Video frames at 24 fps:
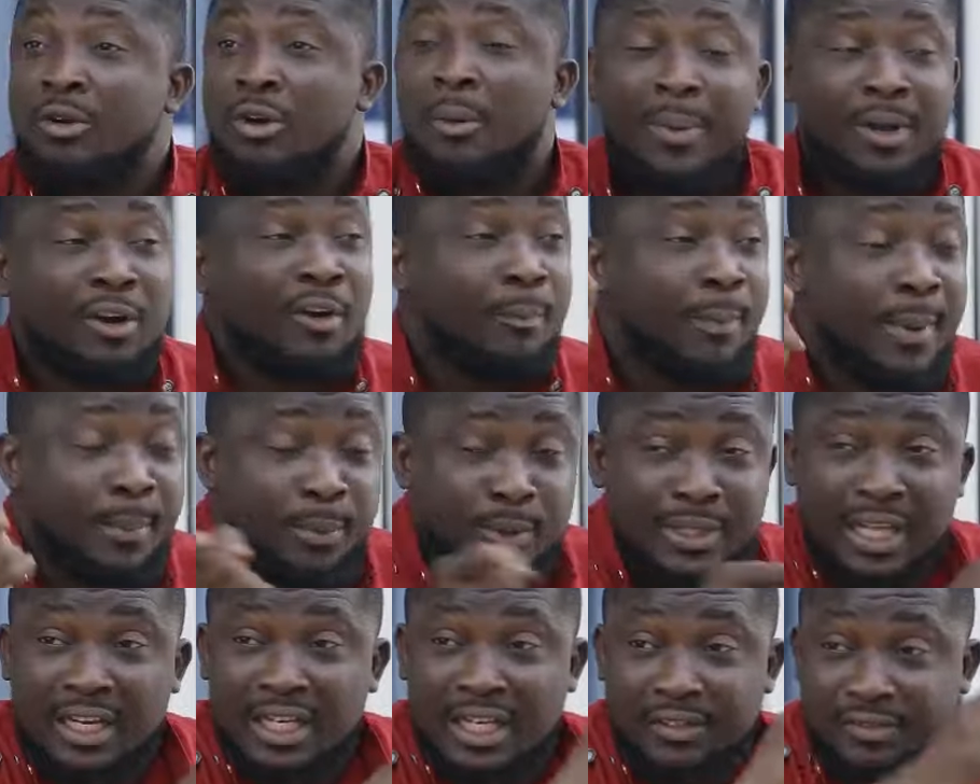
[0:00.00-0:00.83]
number of
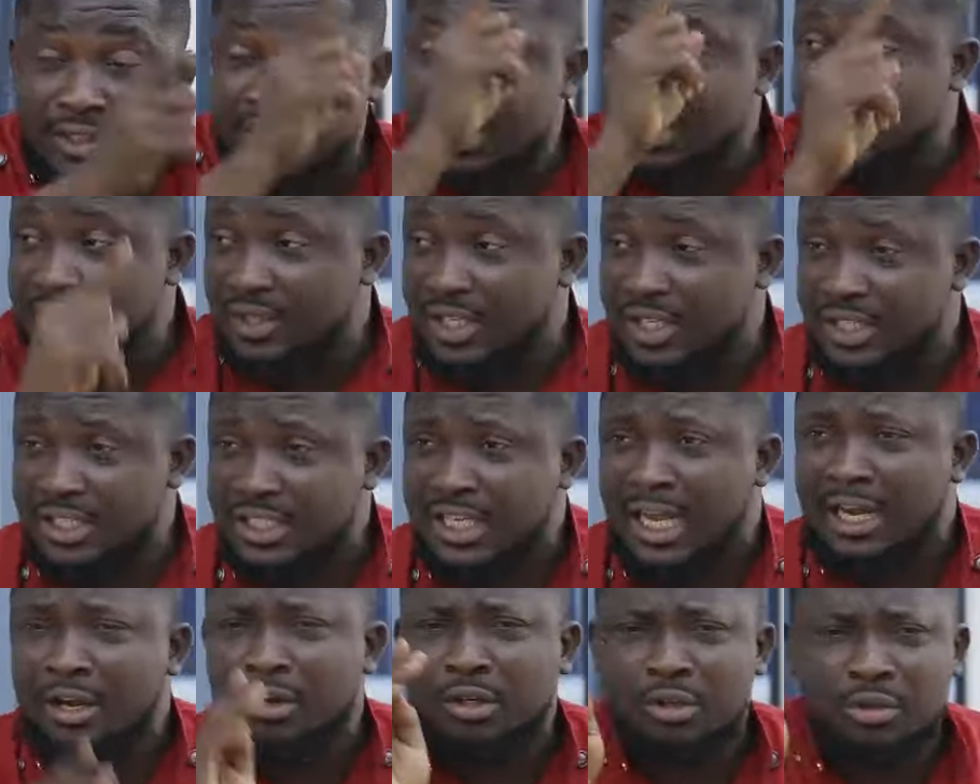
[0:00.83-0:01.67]
people that live in this village.
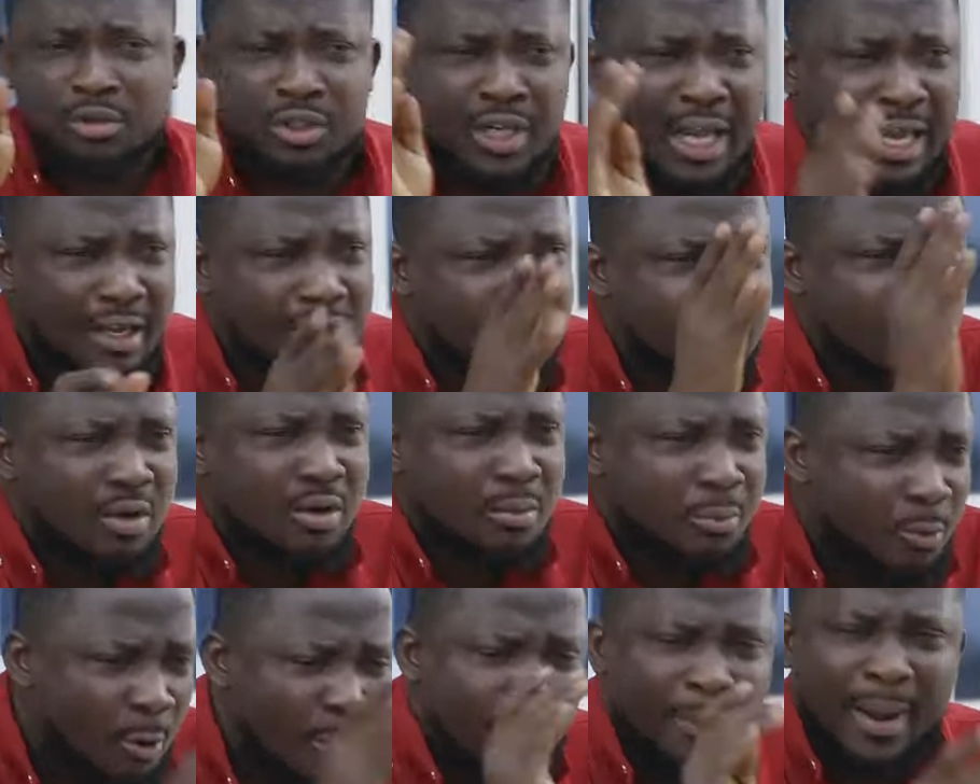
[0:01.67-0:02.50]
She can go to the house
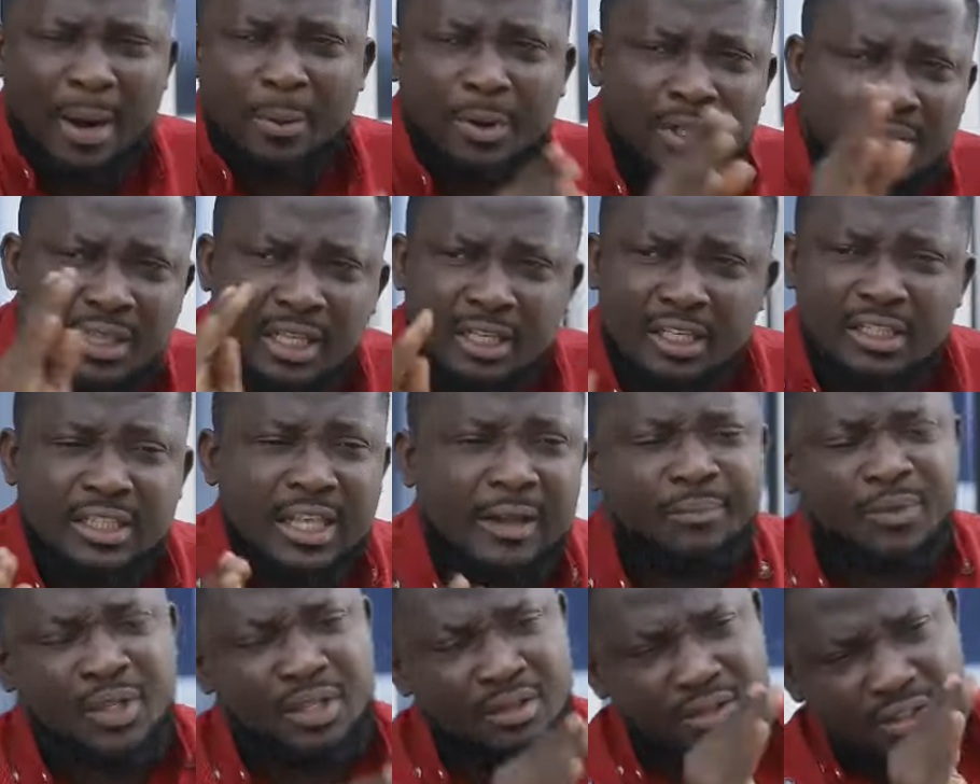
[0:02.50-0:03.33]
one by one, telling
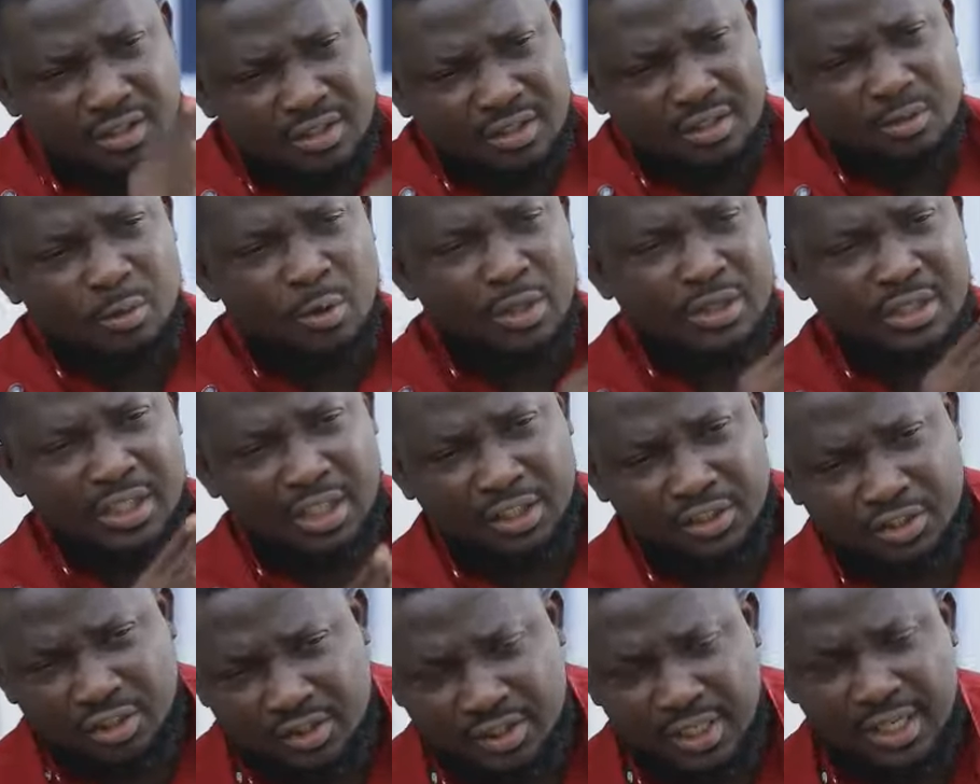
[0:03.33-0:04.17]
them this is what
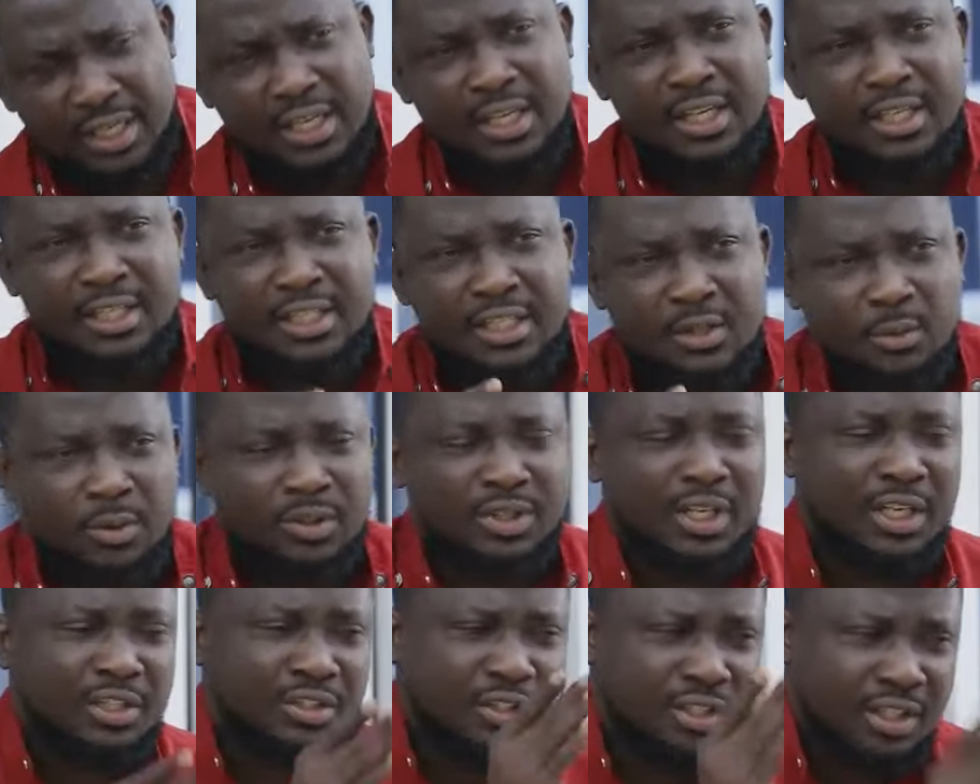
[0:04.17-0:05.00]
tradition say, this is
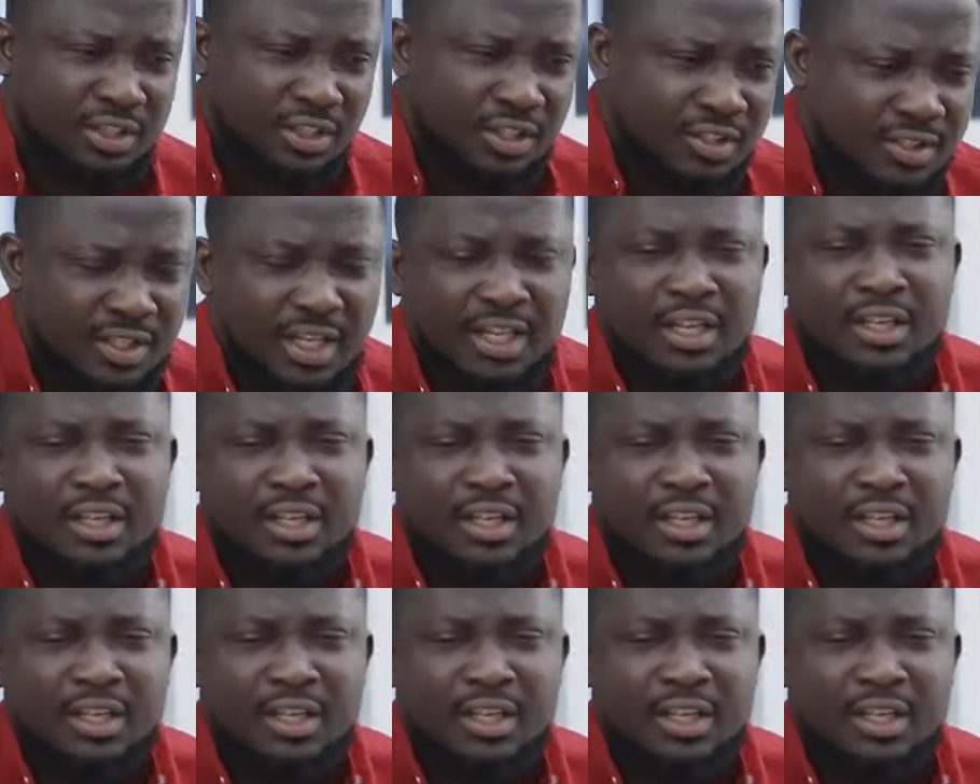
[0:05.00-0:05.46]
what tradition did not